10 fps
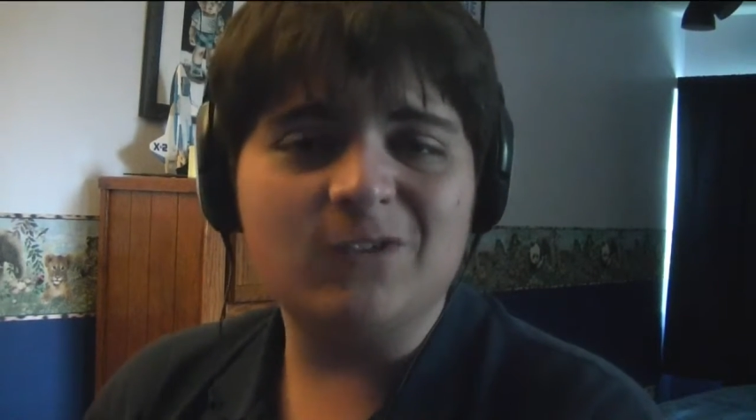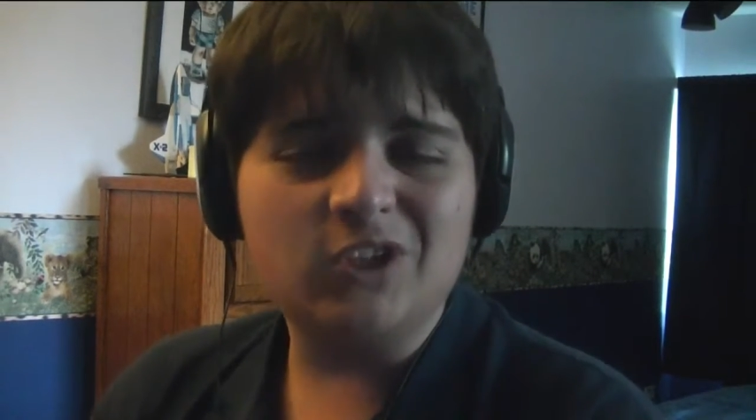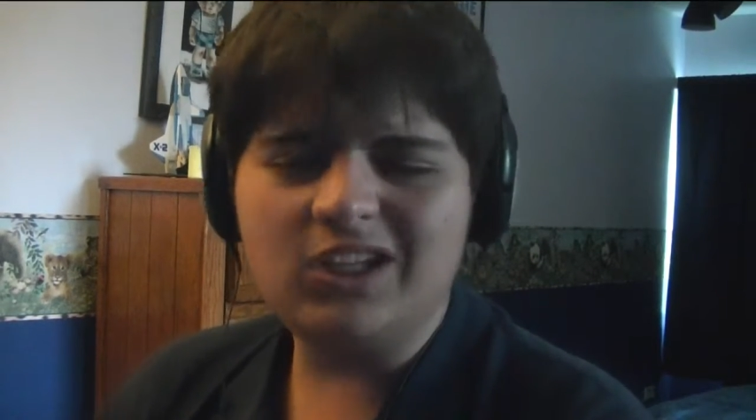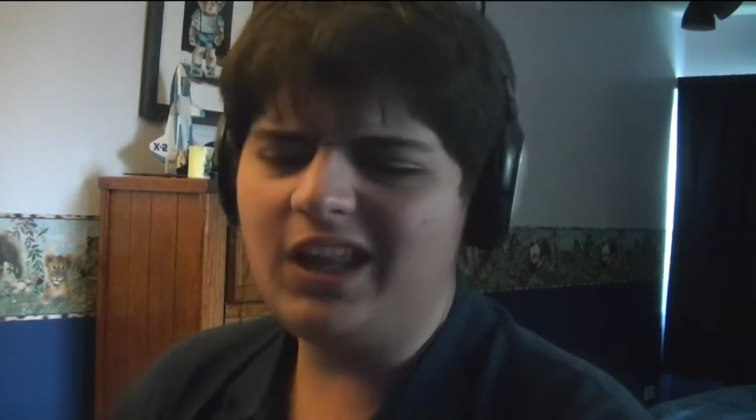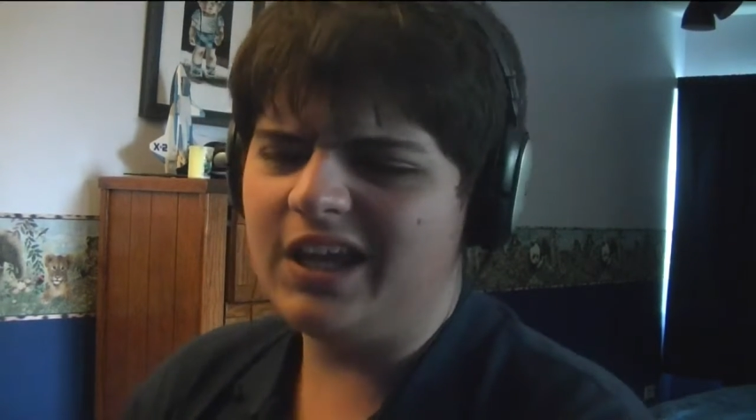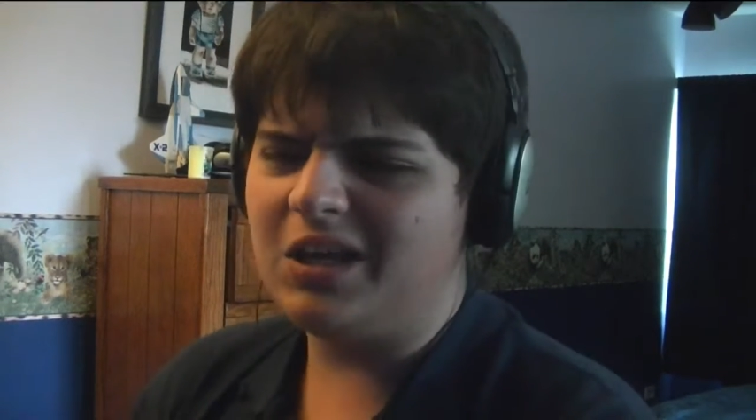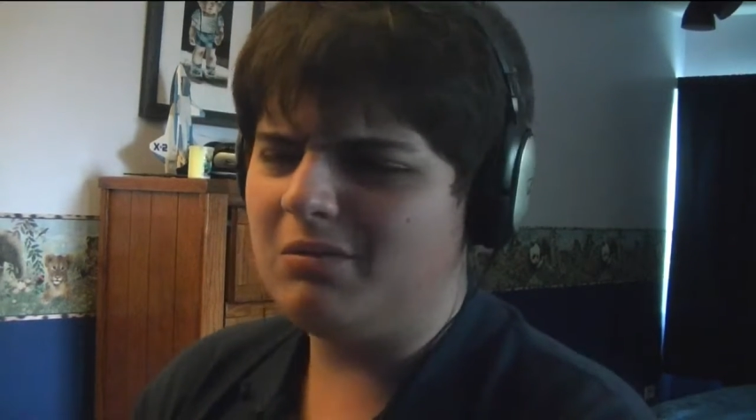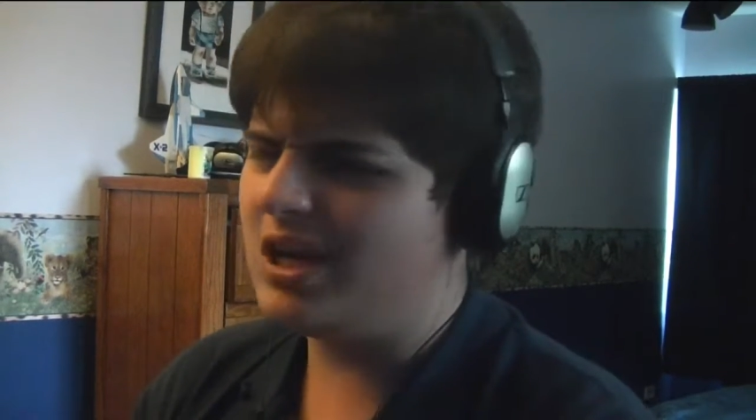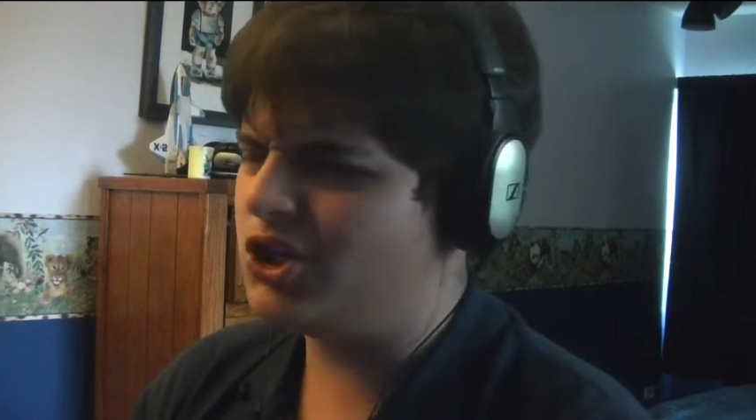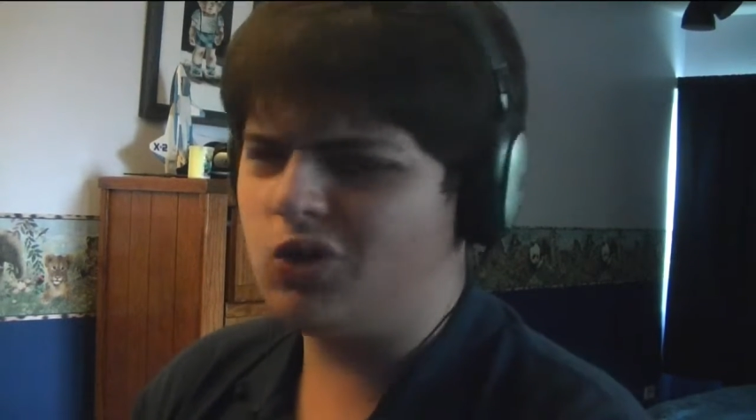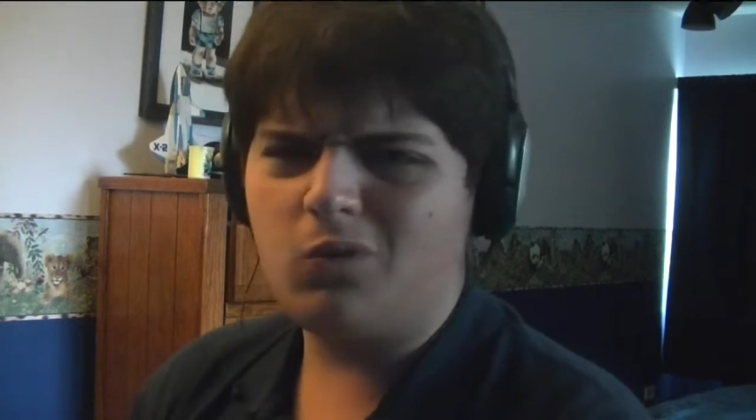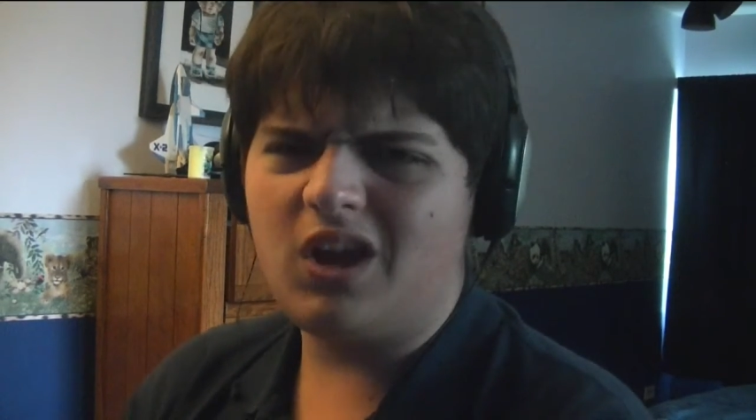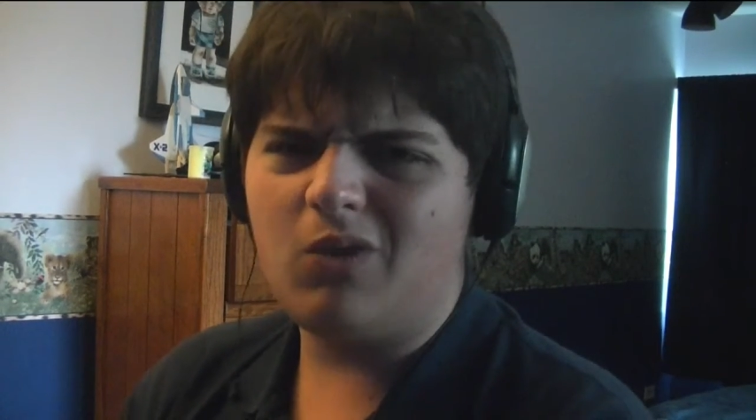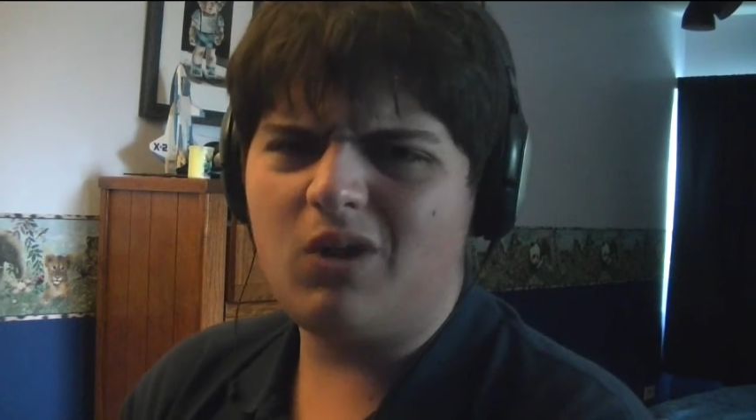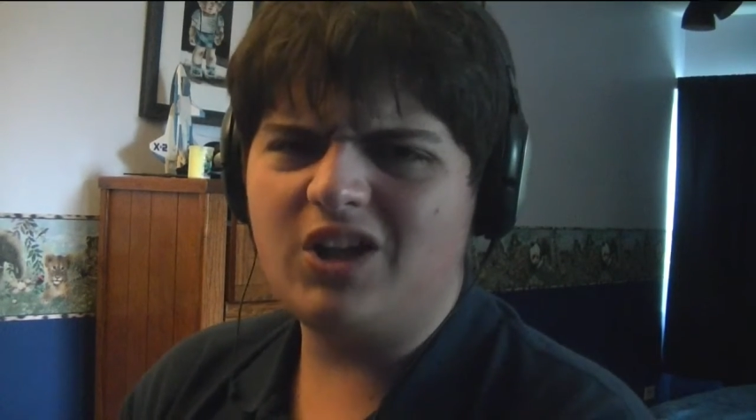If you didn't like it, I'm not sure
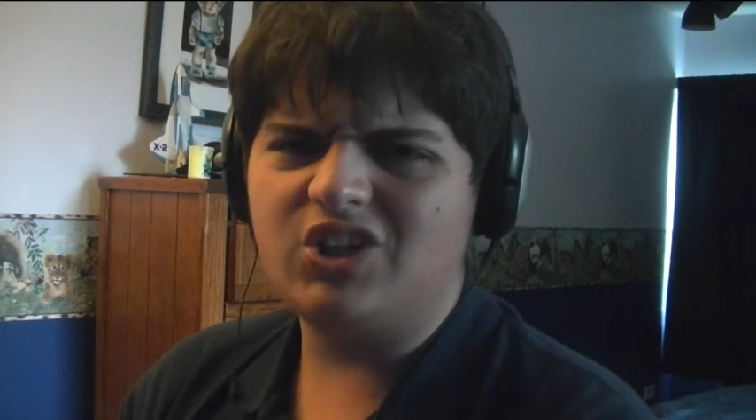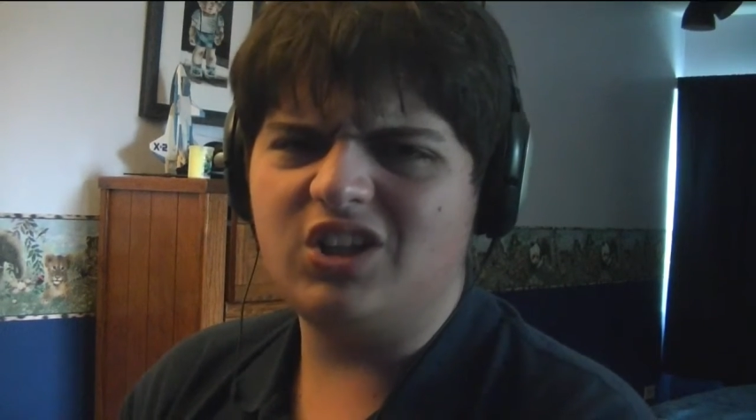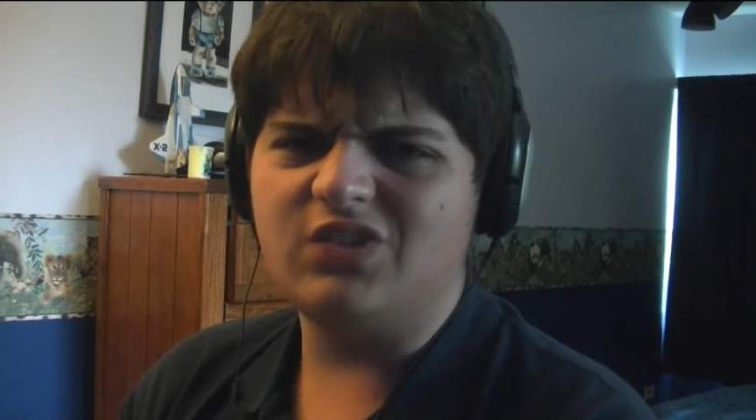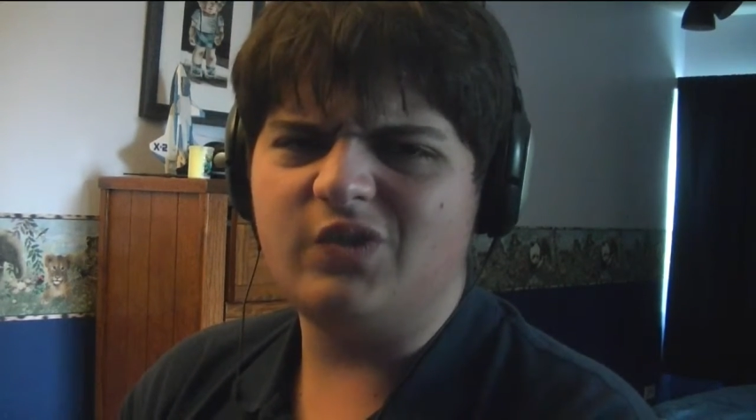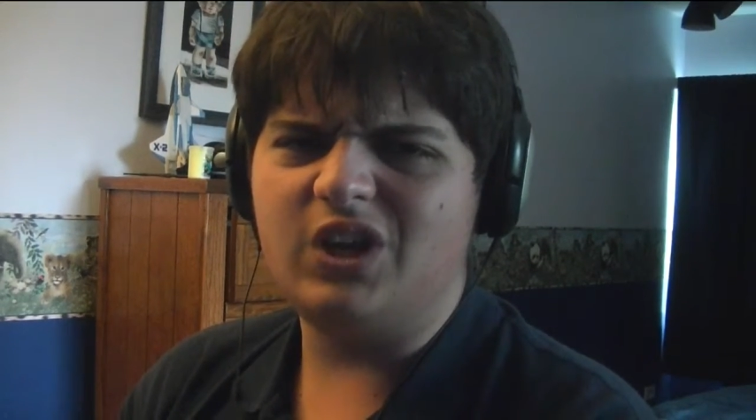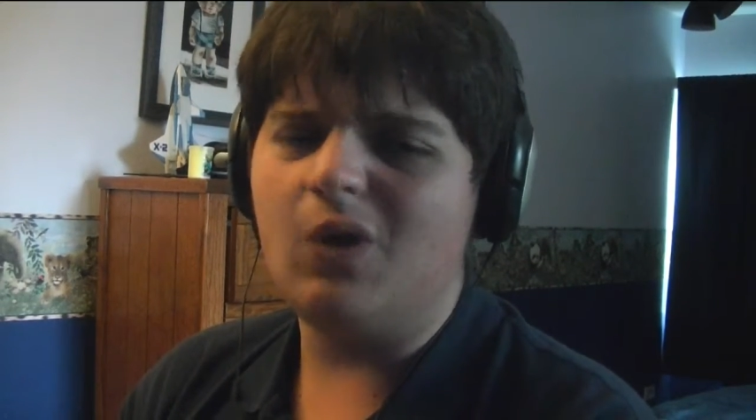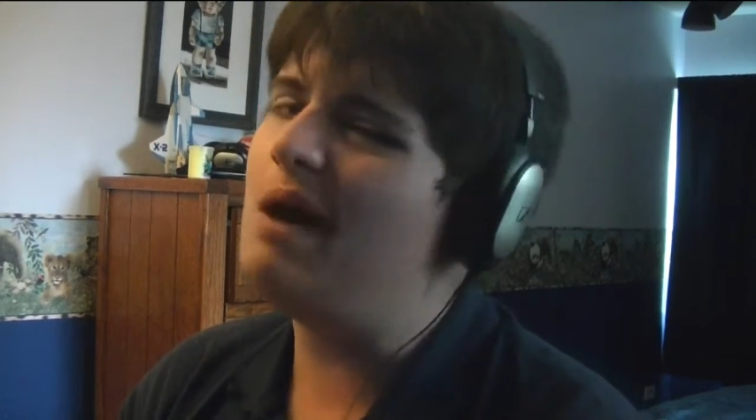why you're watching this video.